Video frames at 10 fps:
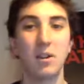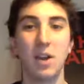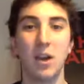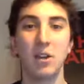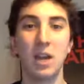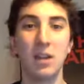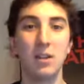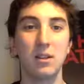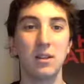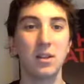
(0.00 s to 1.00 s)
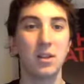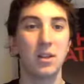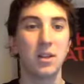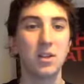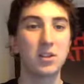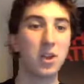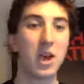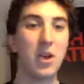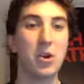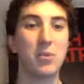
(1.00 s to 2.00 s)
Okay? So
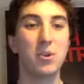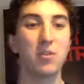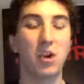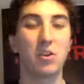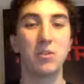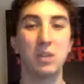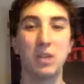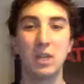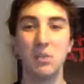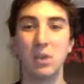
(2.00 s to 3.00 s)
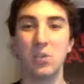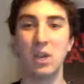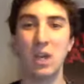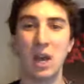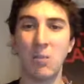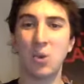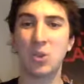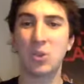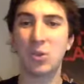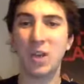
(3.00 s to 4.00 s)
how are you going to move around leading with your ear? And what
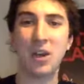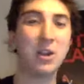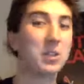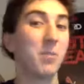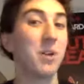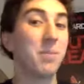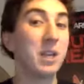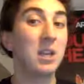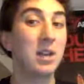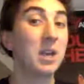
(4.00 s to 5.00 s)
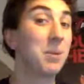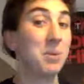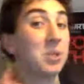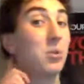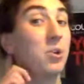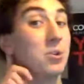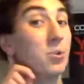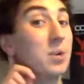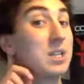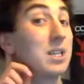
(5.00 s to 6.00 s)
sort of character might be that? Maybe someone who's
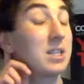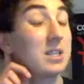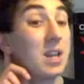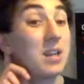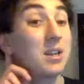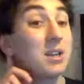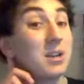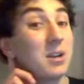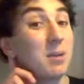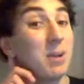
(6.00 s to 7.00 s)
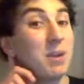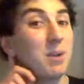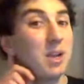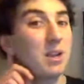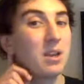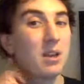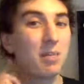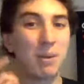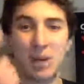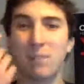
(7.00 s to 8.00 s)
always listening, maybe.
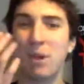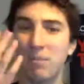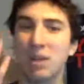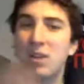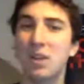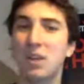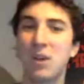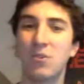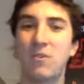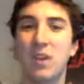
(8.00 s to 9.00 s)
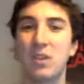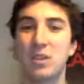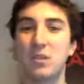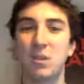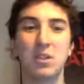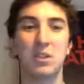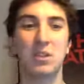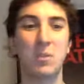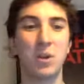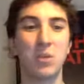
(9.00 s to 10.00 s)
Maybe that might make you think about your facial expression
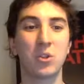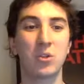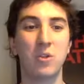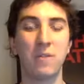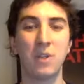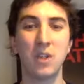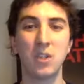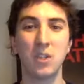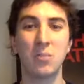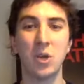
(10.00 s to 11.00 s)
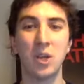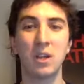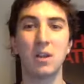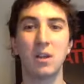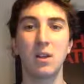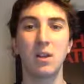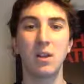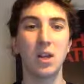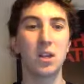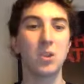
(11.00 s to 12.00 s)
as well. What sort of face are you pulling
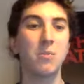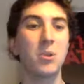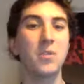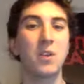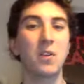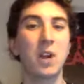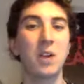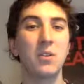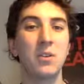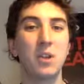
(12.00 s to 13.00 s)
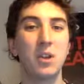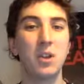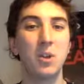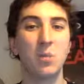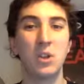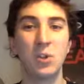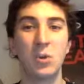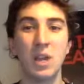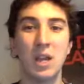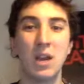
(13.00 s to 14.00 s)
as you're moving around with your
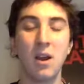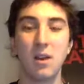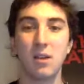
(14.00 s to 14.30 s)
ear?